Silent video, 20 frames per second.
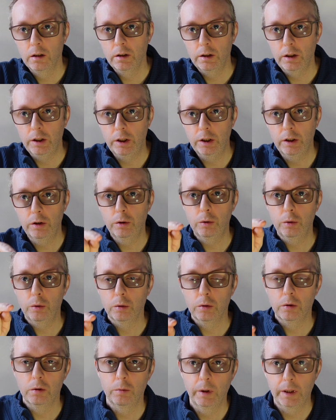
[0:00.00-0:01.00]

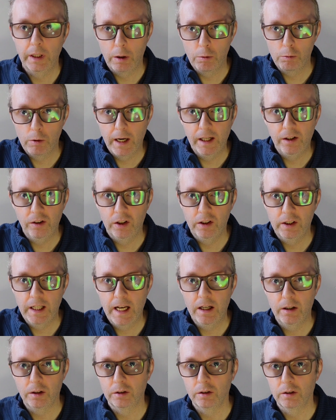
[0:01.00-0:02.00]
you when they write it
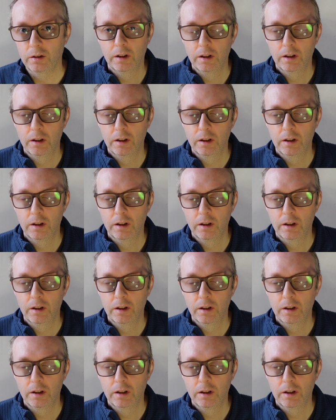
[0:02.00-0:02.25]
down.